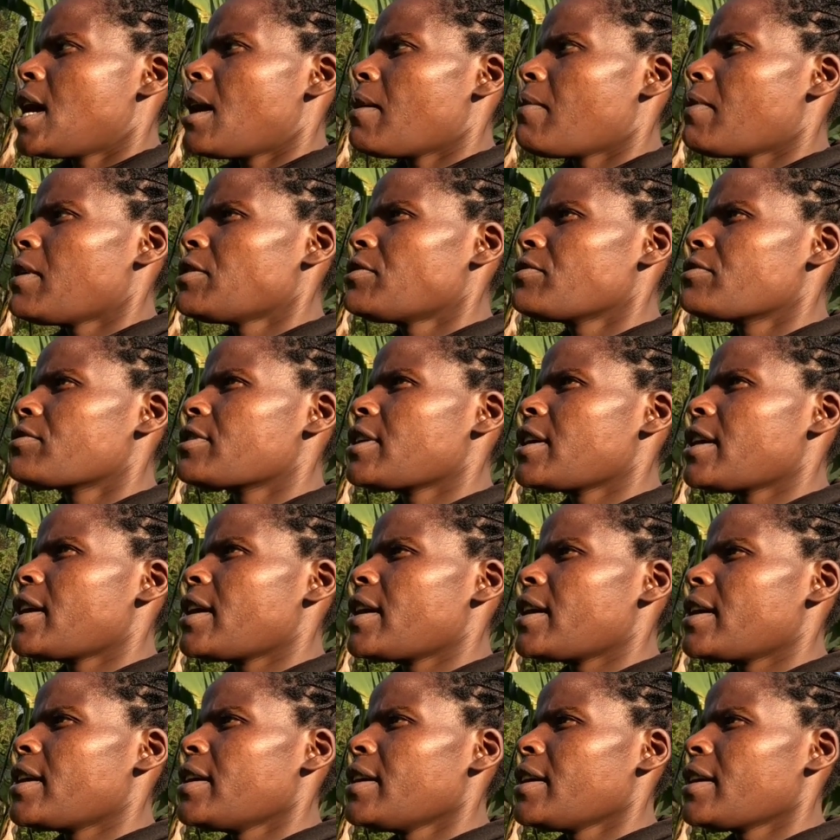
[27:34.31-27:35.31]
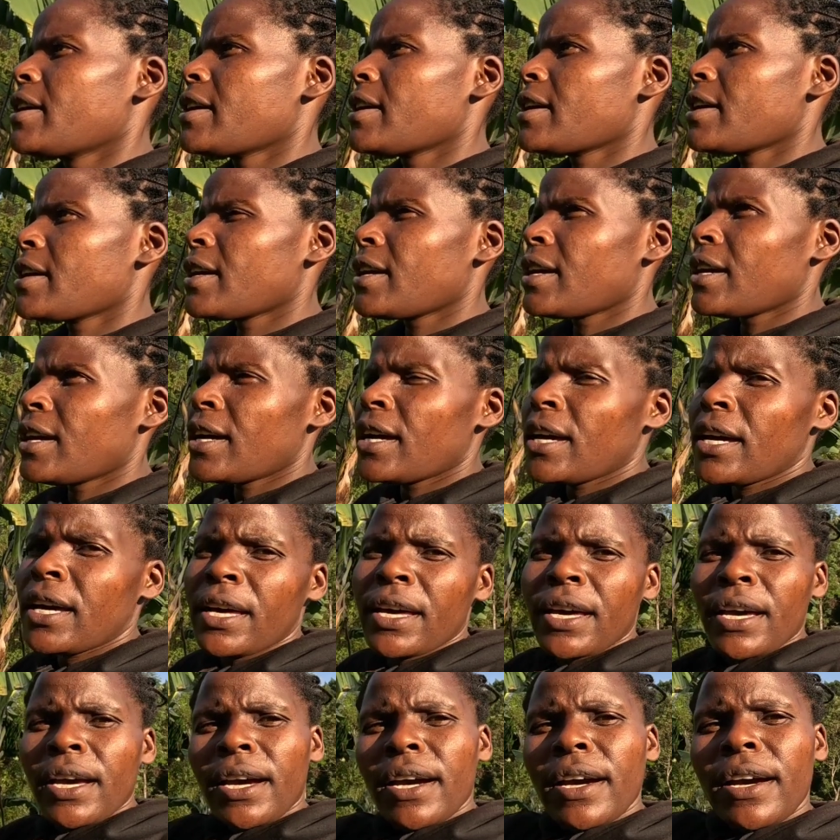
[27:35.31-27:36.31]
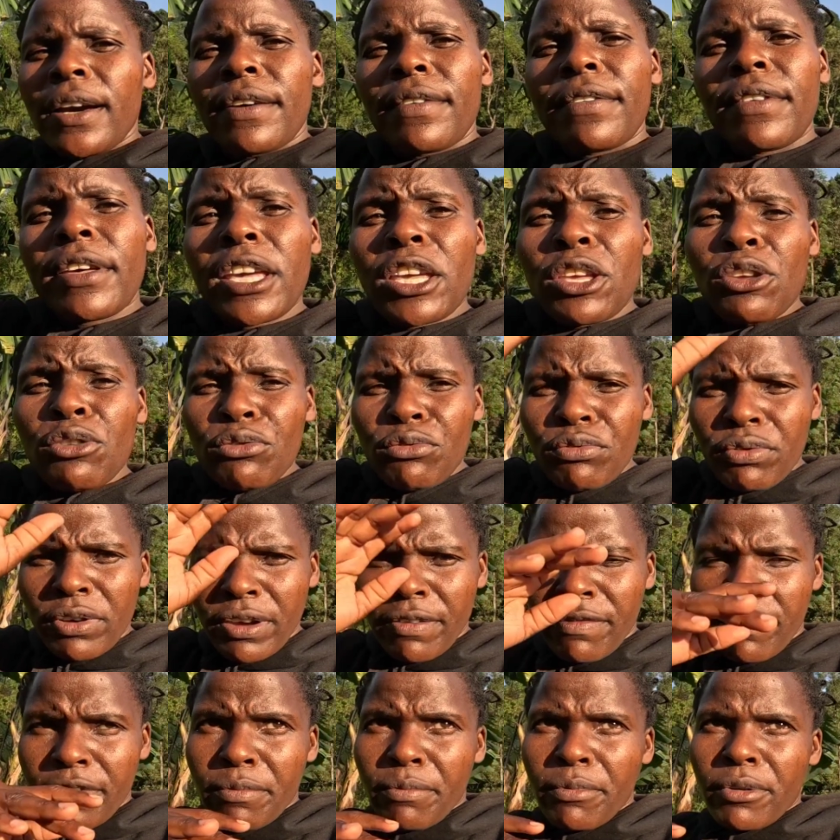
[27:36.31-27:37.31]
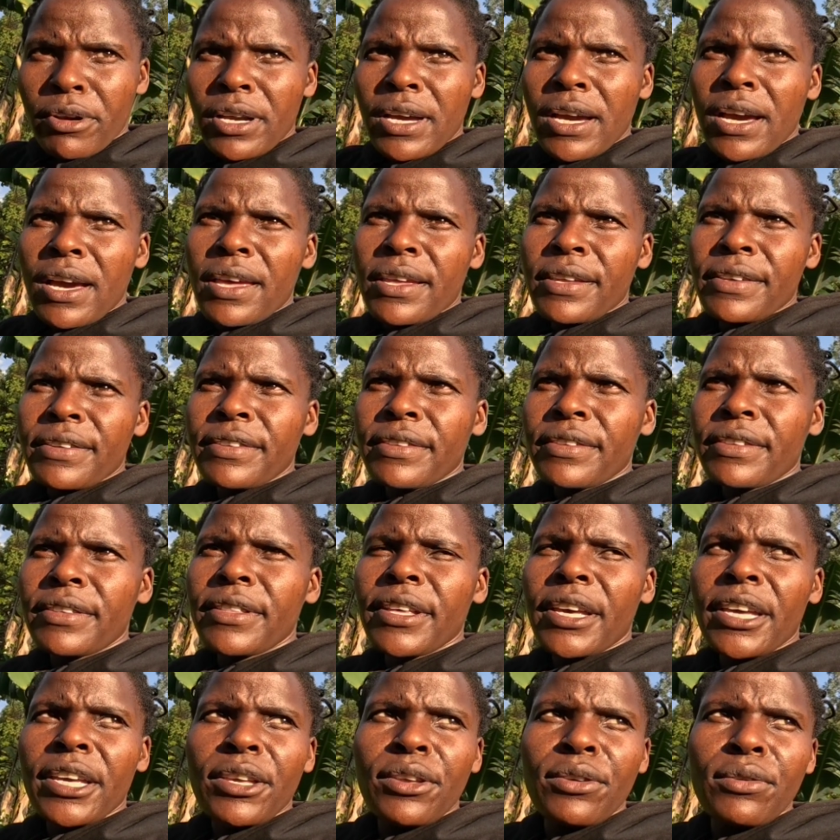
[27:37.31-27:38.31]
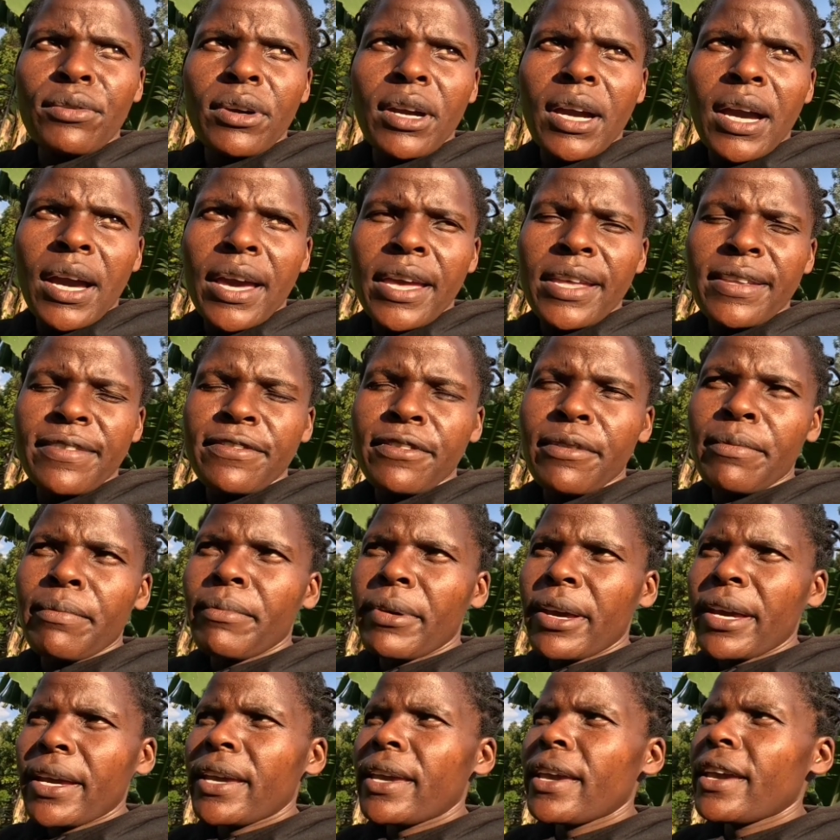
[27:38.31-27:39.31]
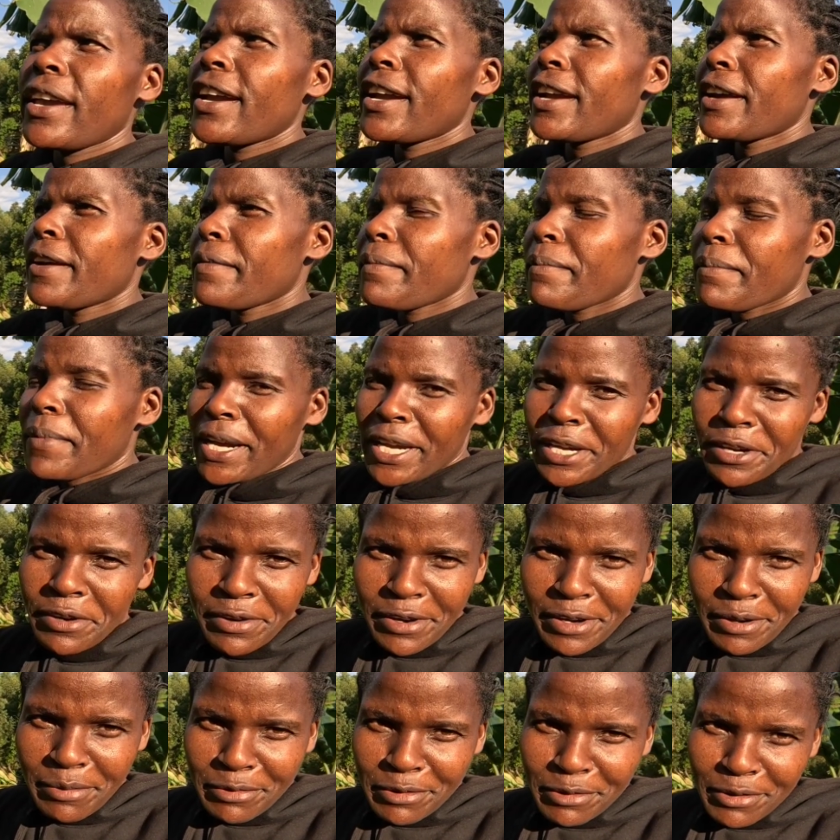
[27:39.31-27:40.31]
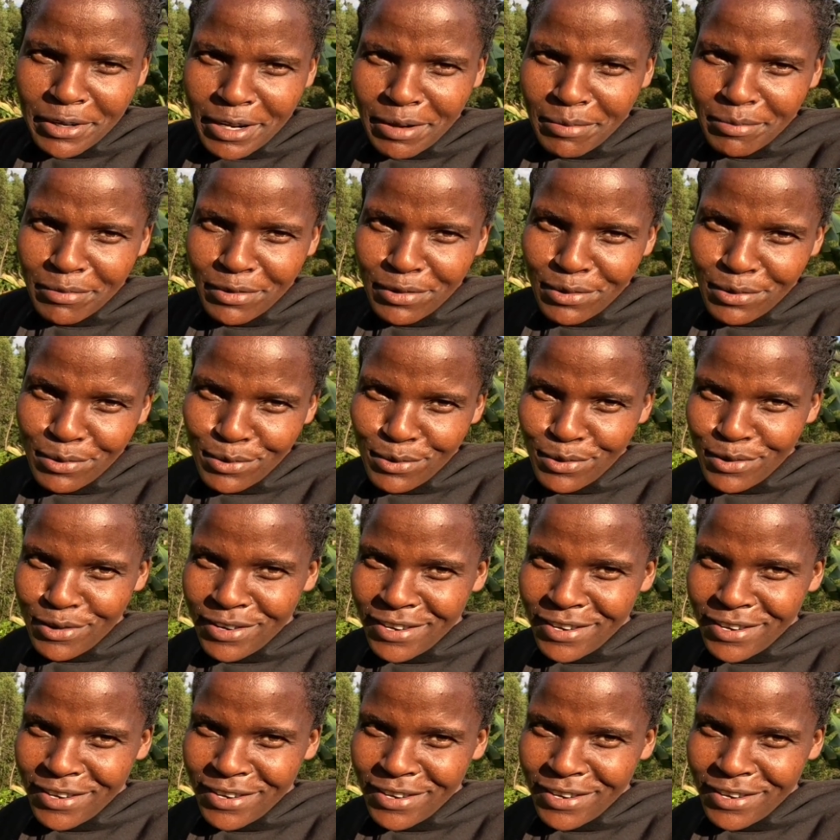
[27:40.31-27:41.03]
I want to say thank you to everybody guys. Thank you guys for making my dream to come true.